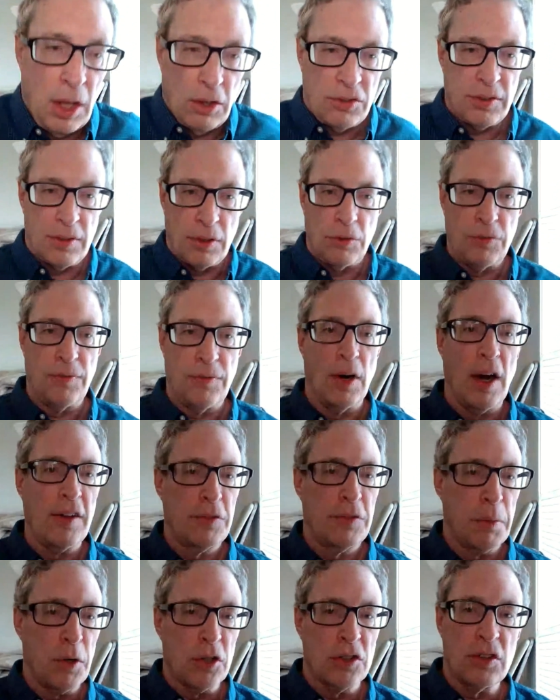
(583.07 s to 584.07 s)
So for
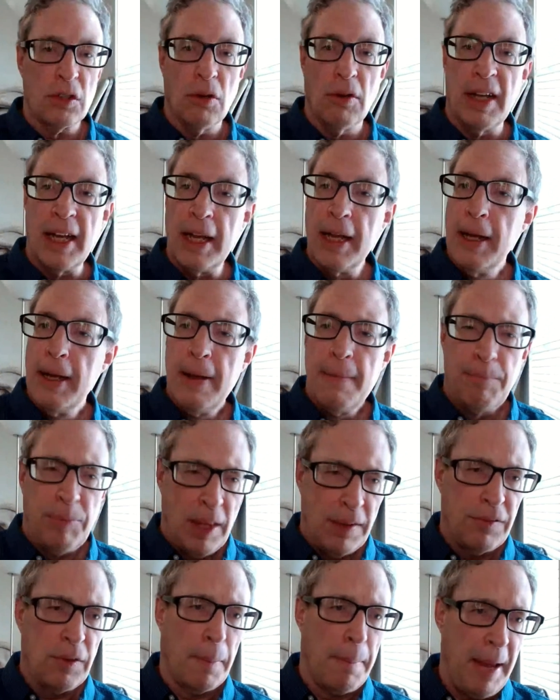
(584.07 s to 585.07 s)
us personally,
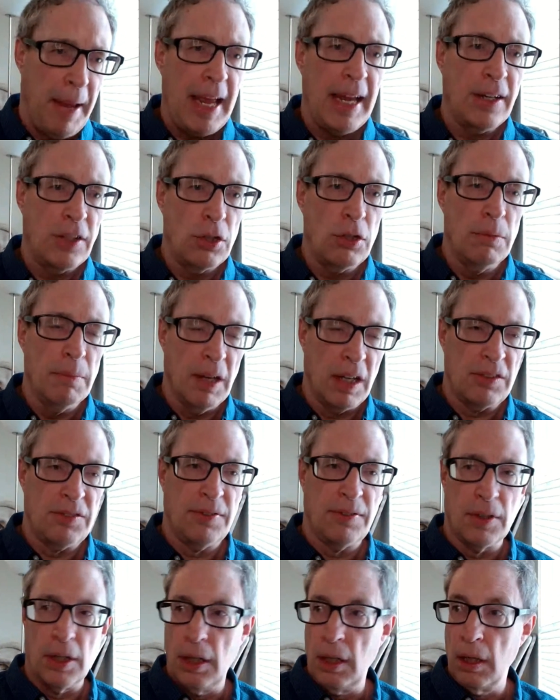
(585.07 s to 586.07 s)
if you're paying too much
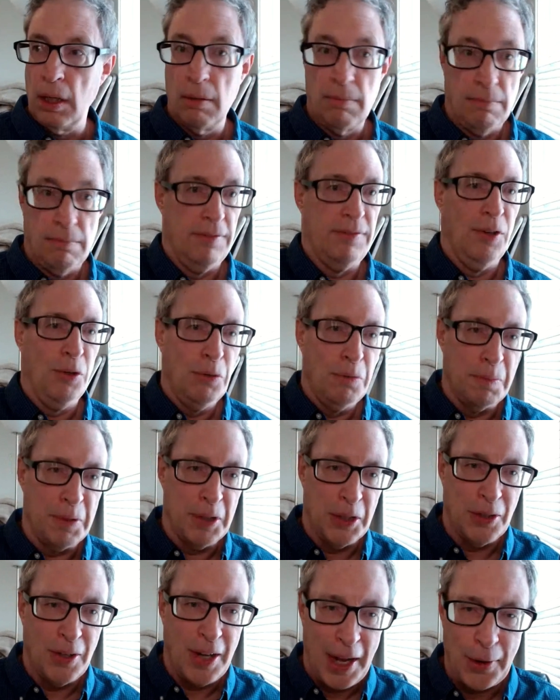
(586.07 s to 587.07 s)
for your phone
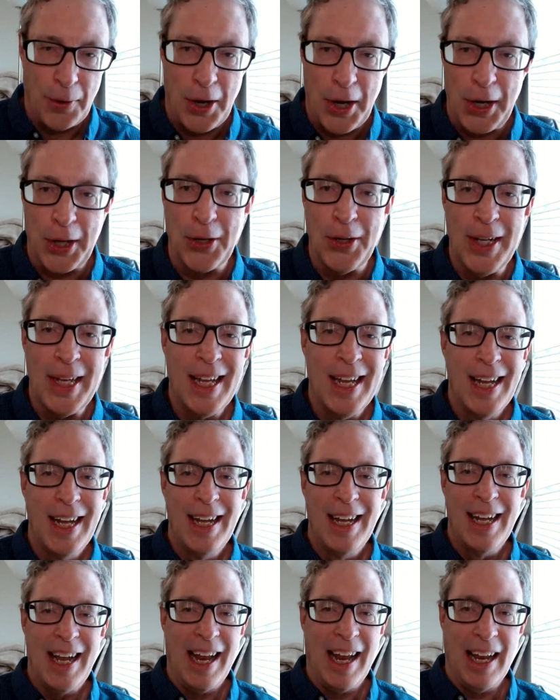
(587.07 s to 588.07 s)
bill, ironically,
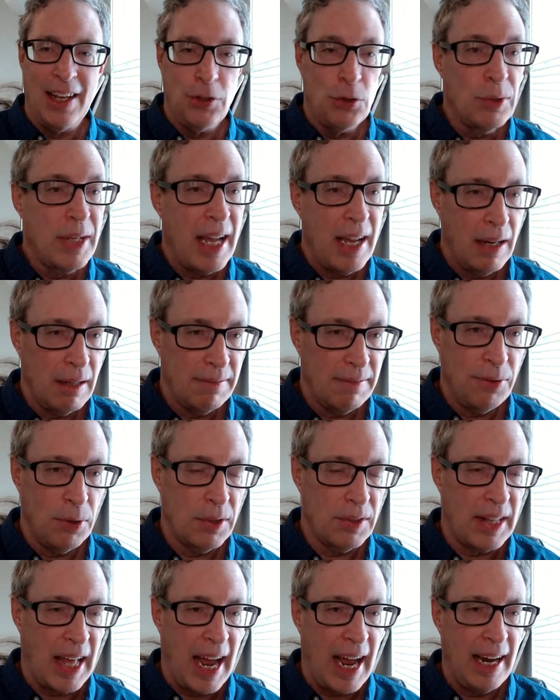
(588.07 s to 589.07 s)
and you can't
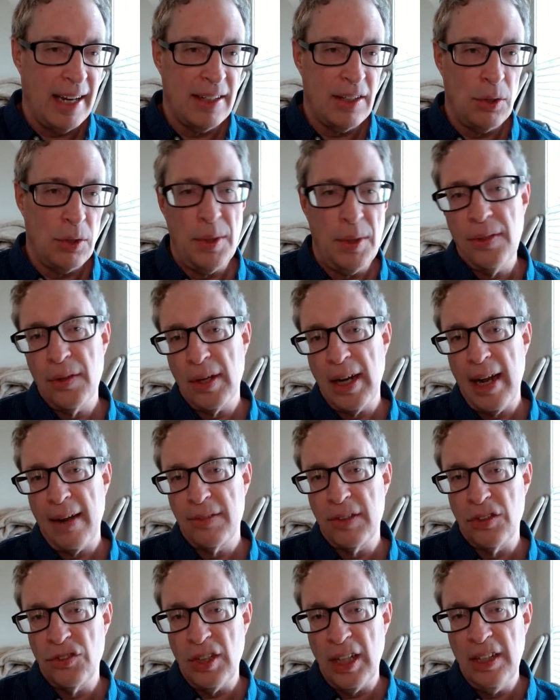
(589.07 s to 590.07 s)
afford that, you either
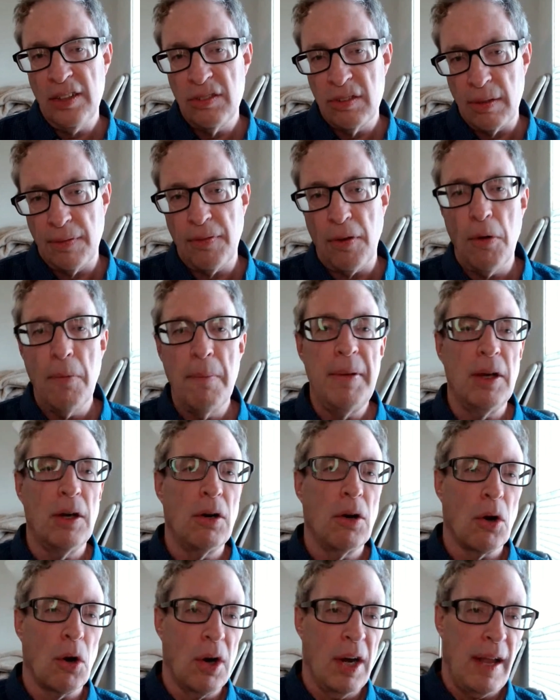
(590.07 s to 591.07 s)
have to change the phone
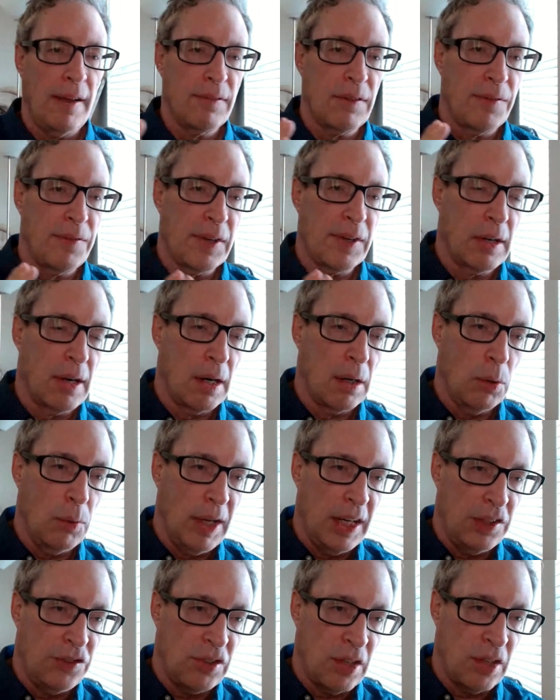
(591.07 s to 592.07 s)
bill or you have to figure out a
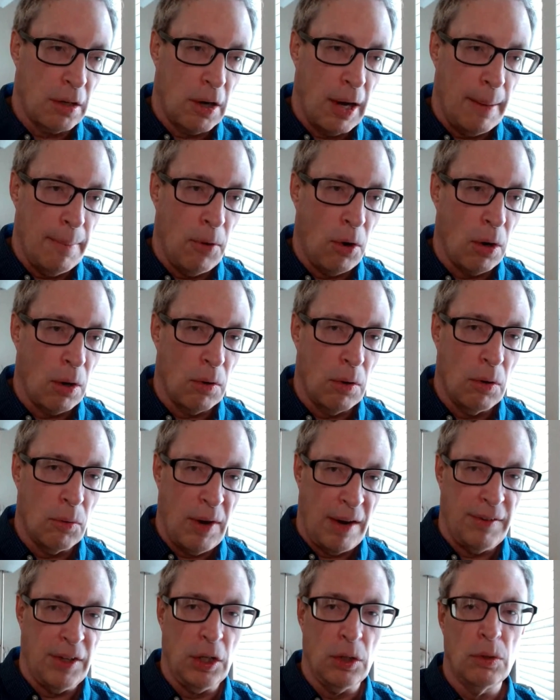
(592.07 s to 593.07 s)
way to generate more
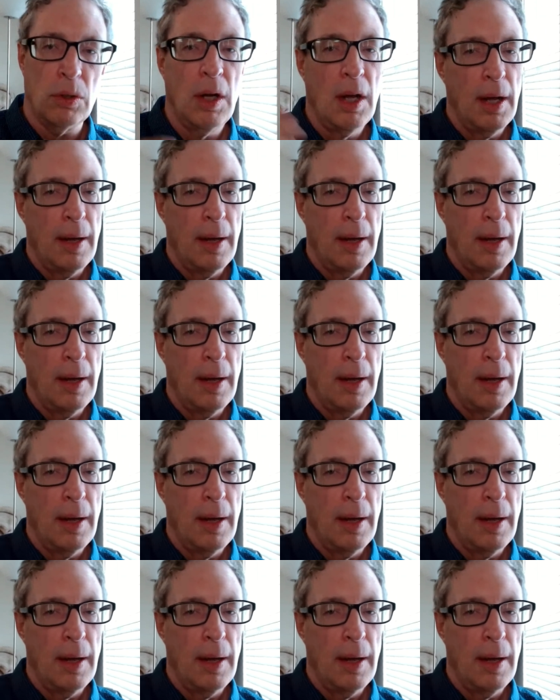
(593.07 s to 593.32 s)
revenue.